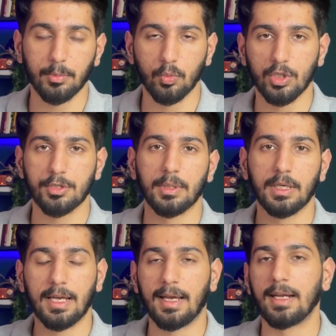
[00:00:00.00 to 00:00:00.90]
which will
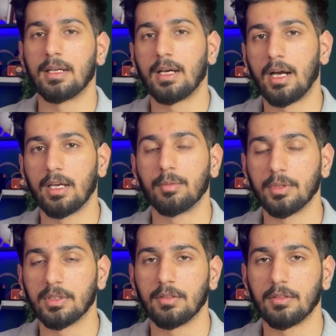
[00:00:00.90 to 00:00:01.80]
add a higher
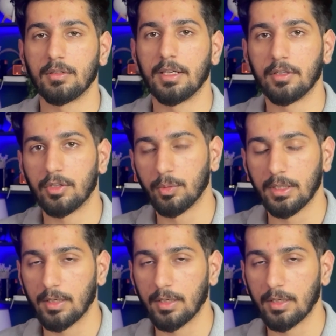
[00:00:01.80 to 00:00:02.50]
perceived value to it.